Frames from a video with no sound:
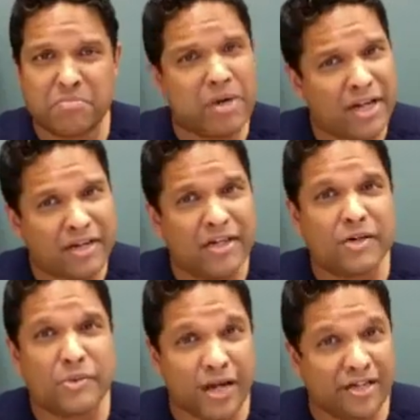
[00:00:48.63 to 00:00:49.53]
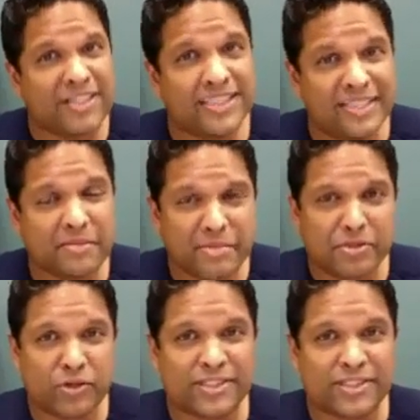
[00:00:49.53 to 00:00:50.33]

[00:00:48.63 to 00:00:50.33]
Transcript: but we are testing people who are